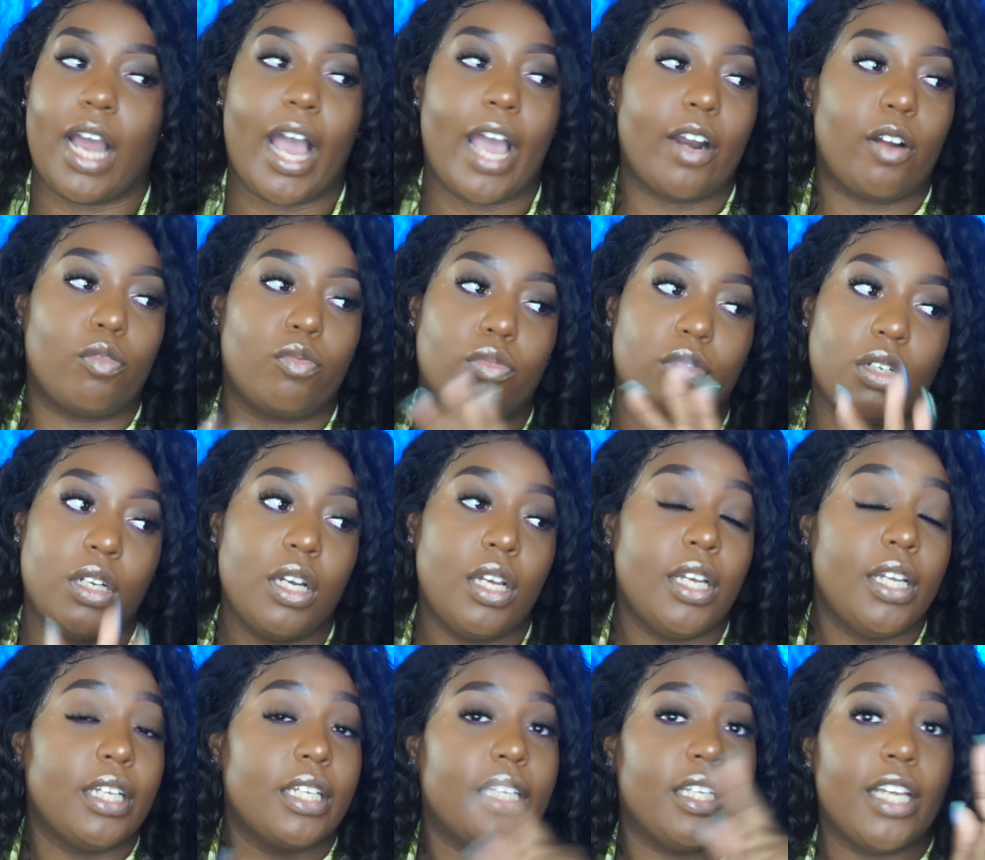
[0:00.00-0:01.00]
I don't,
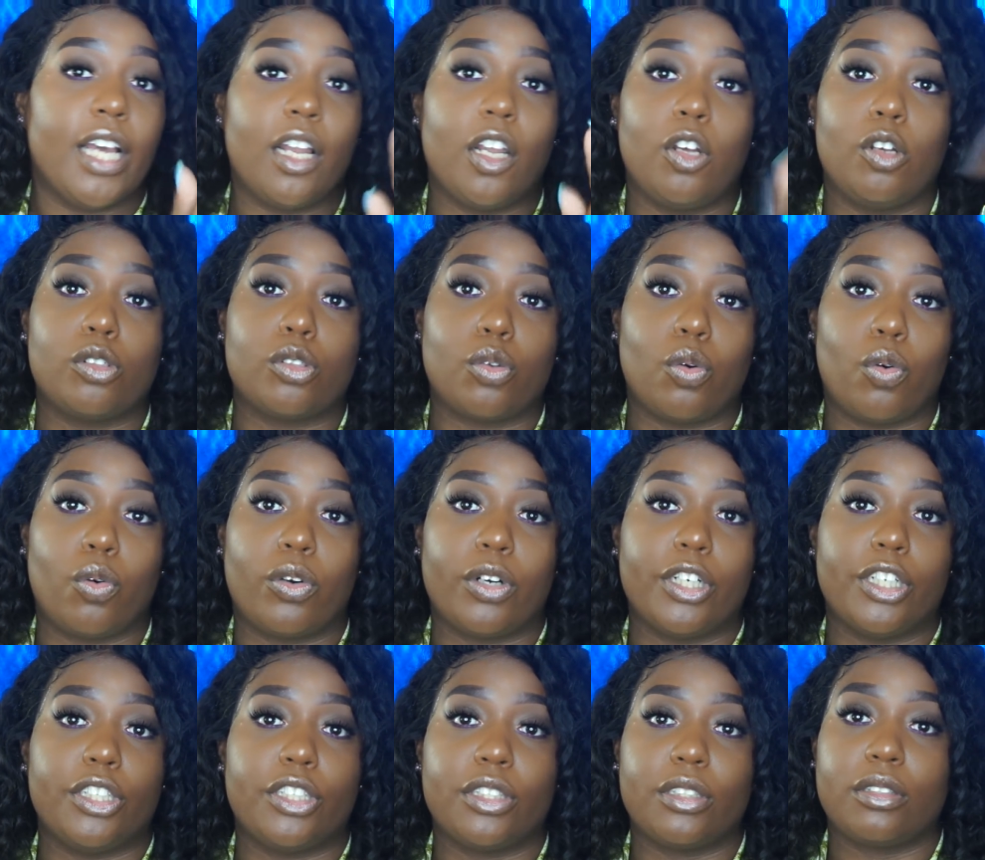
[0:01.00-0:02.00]
yellows,
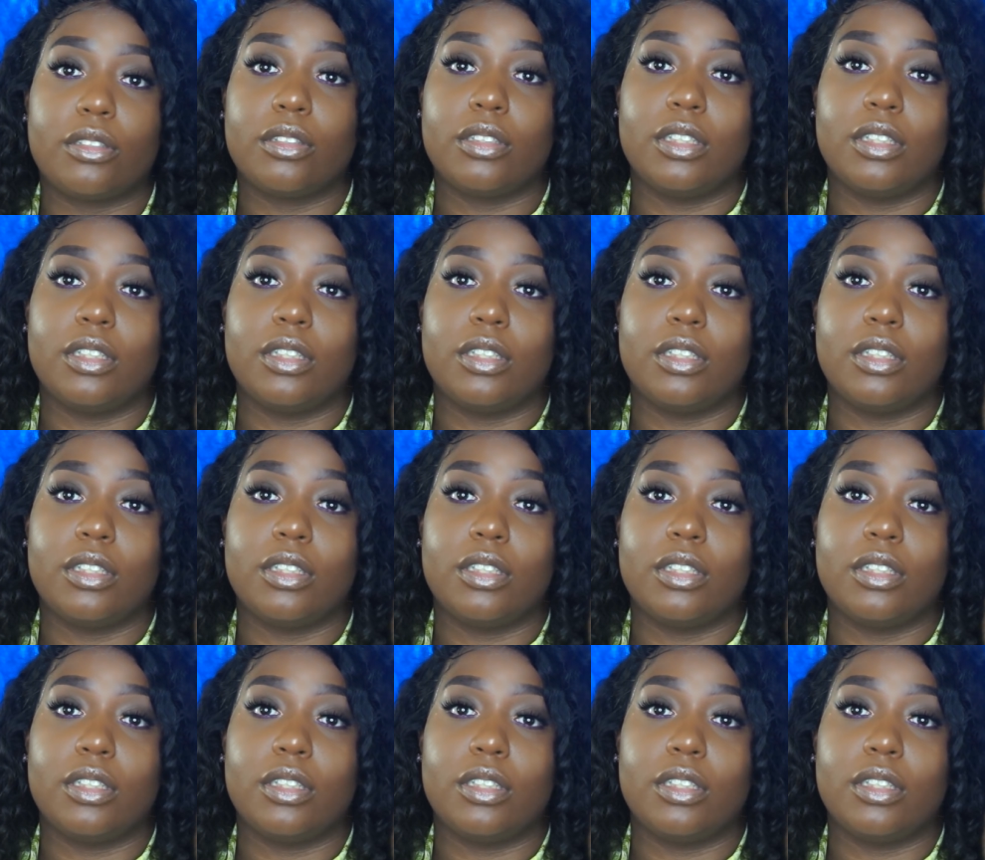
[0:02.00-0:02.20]
orange,